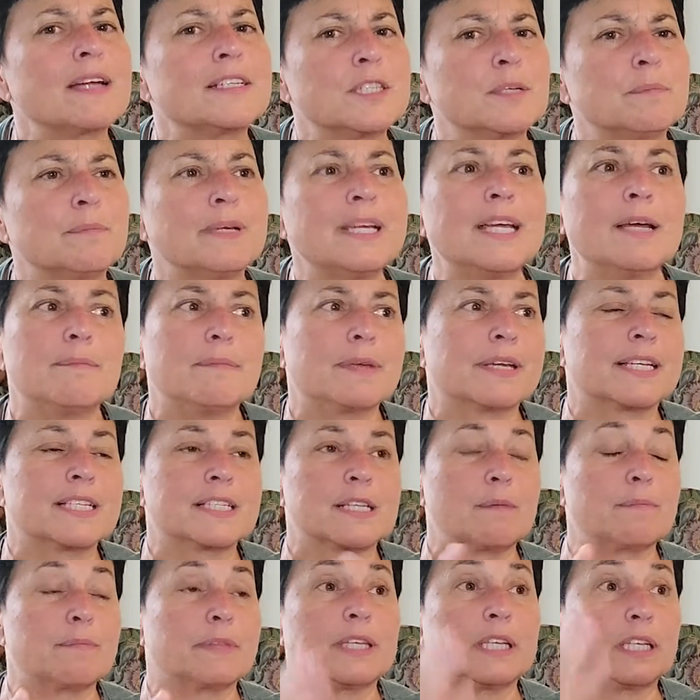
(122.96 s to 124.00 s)
to be in, because
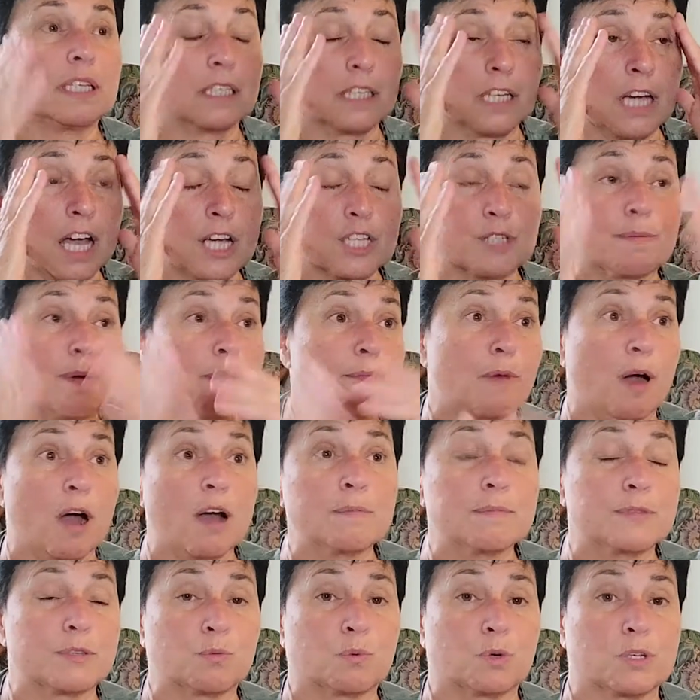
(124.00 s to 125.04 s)
I'm thinking, gosh, my
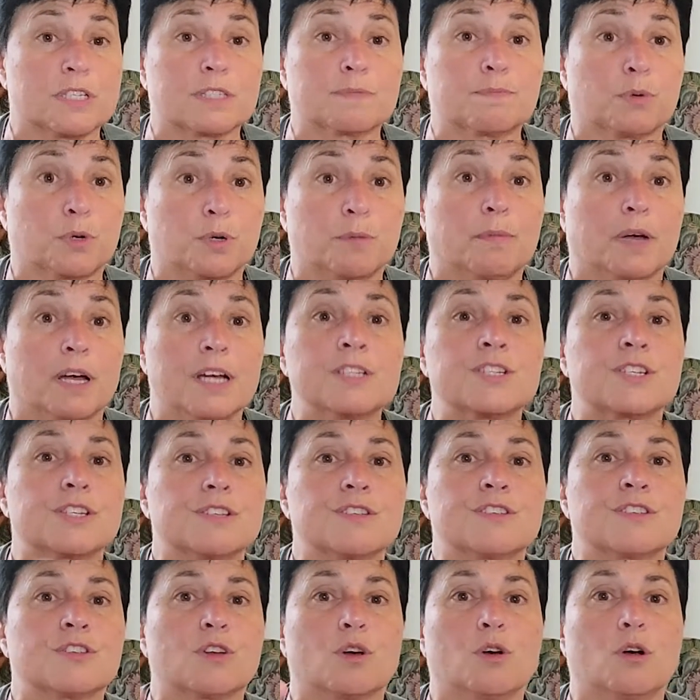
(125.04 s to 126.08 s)
mom's was pretty much. And
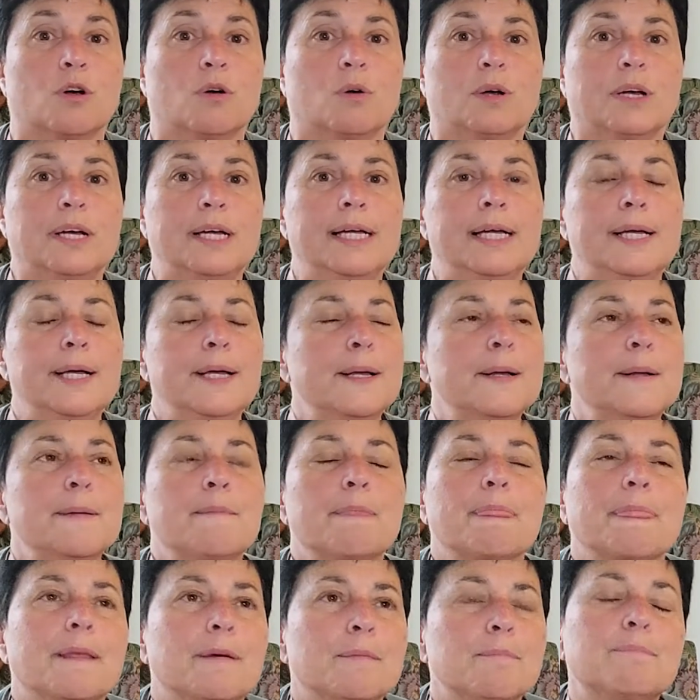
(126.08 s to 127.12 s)
so,
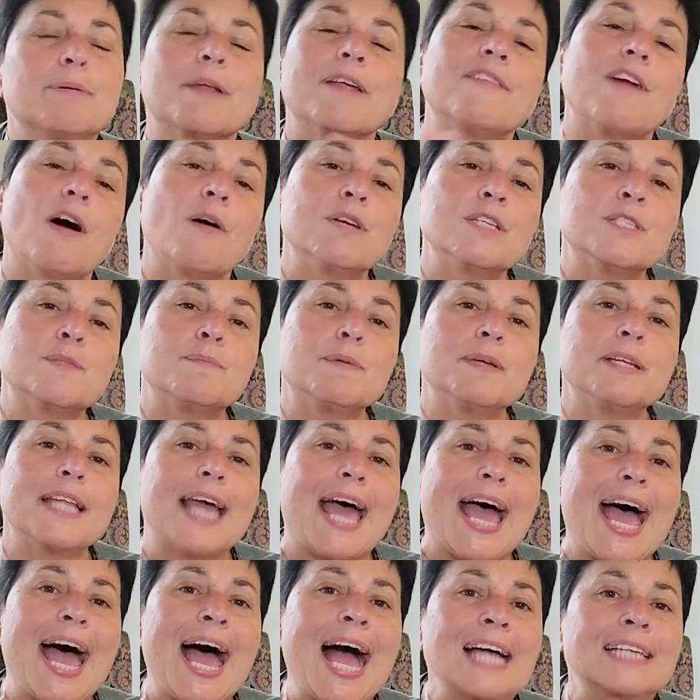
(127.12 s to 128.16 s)
but I've always been
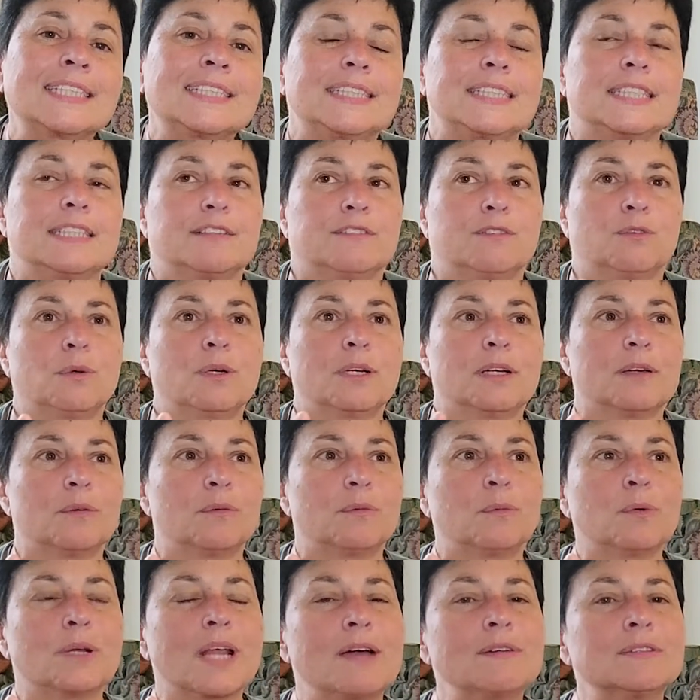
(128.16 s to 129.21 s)
active. When
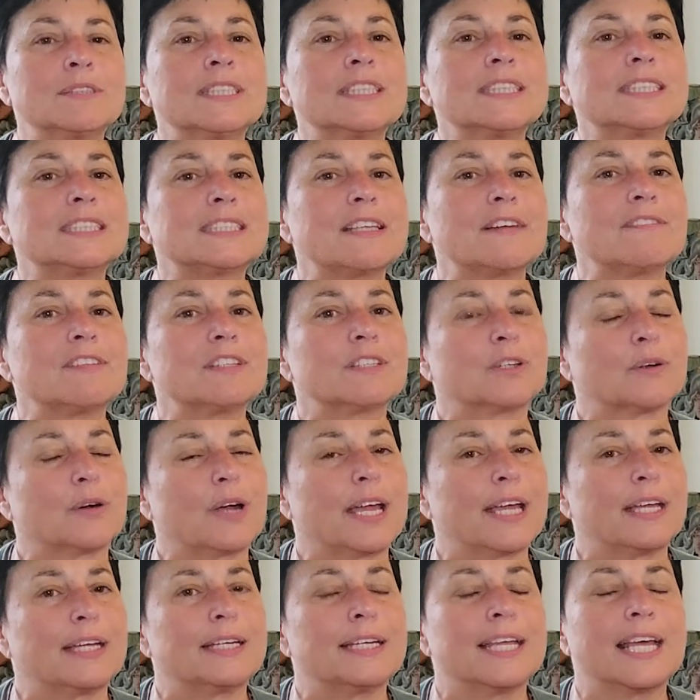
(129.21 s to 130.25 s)
I was in 7th
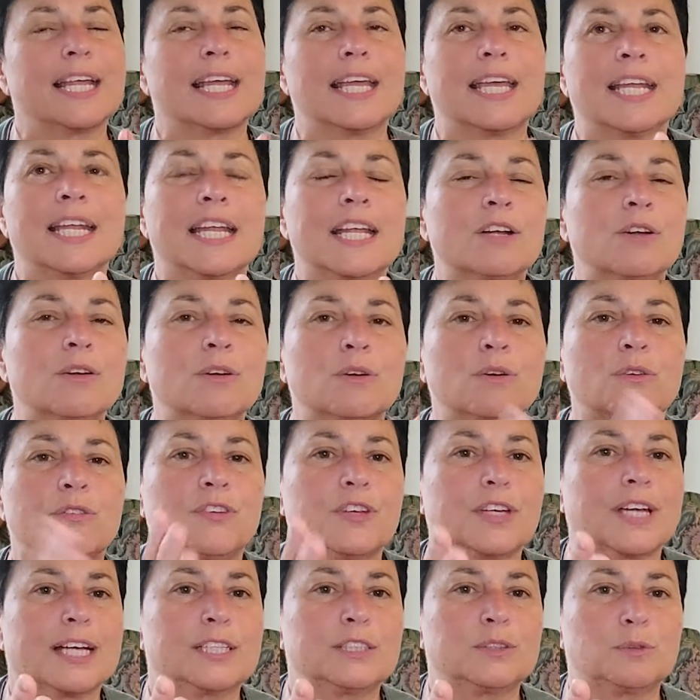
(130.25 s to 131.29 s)
grade, and I don't know if you
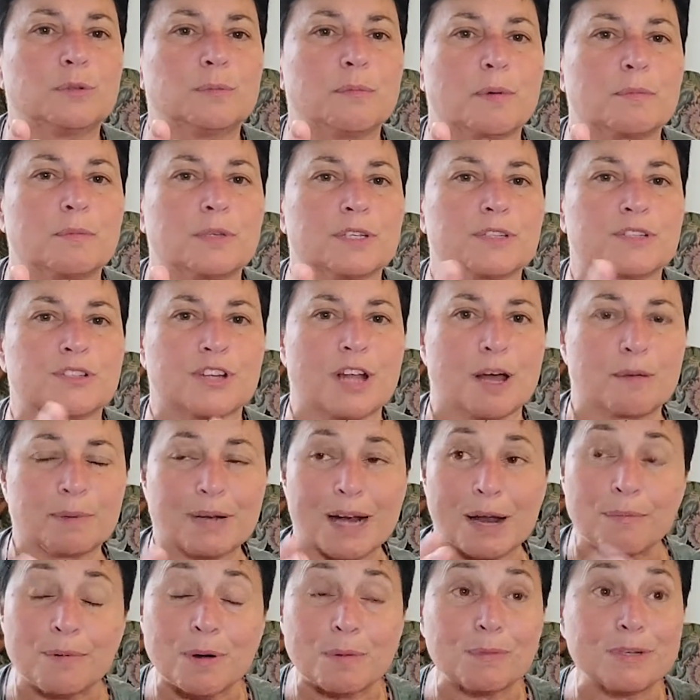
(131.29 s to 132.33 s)
guys remember this or not, but I
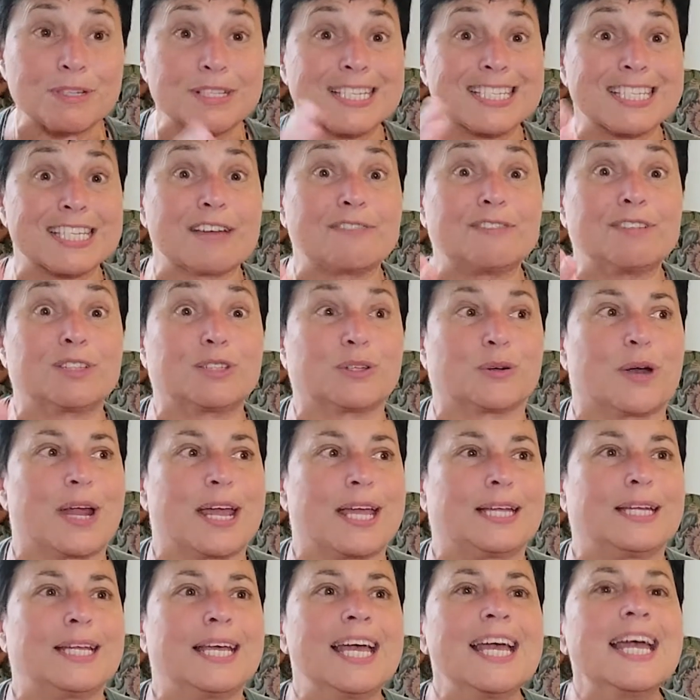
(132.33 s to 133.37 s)
remember in 7th
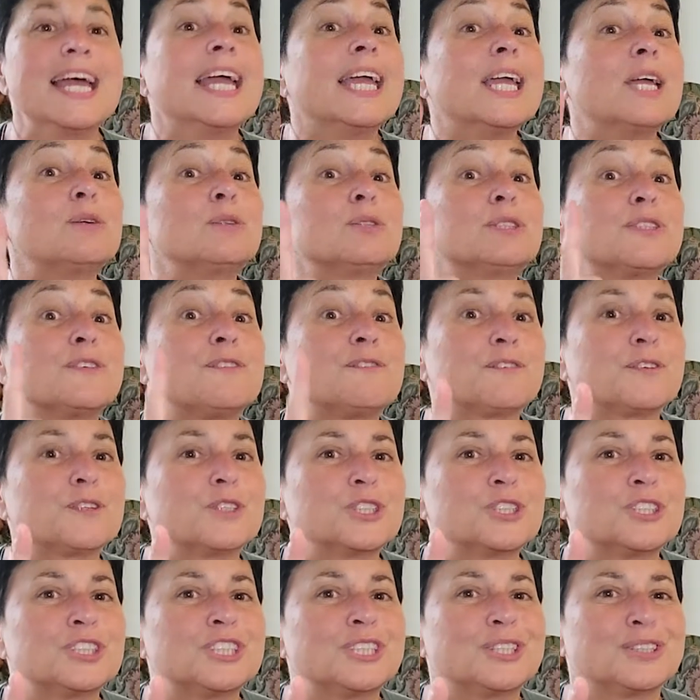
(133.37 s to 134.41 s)
grade, it was the
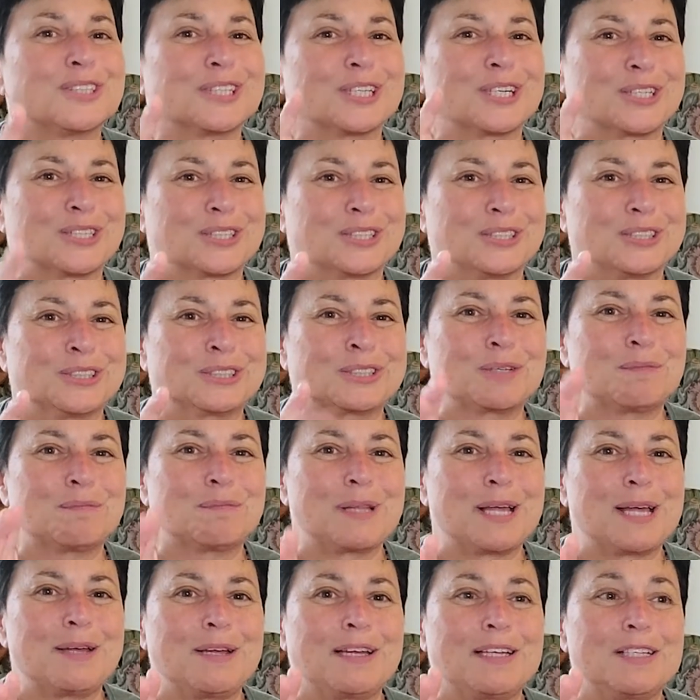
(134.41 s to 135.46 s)
first year that girls could
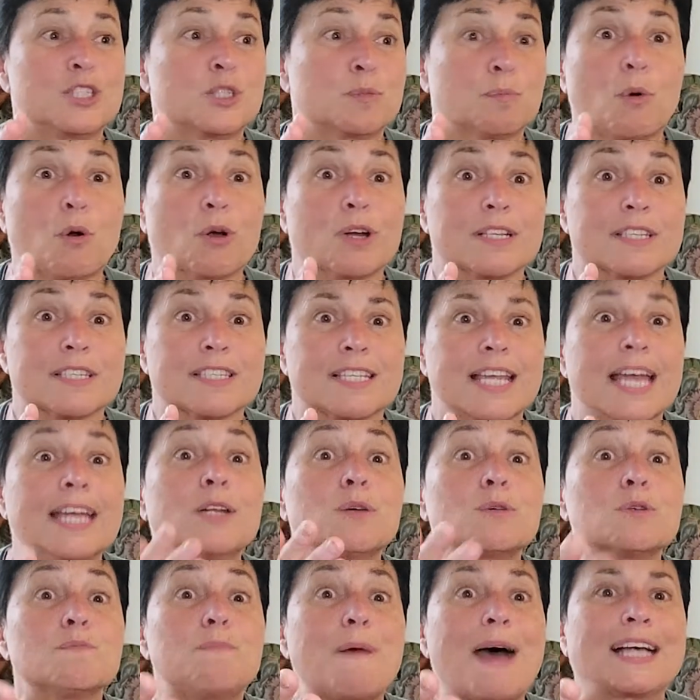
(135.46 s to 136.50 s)
play sports, and it
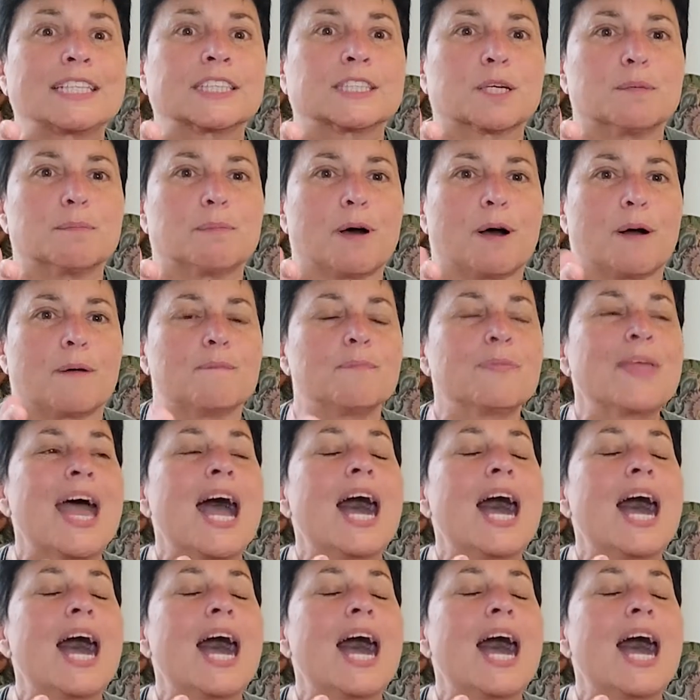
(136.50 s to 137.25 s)
was basketball.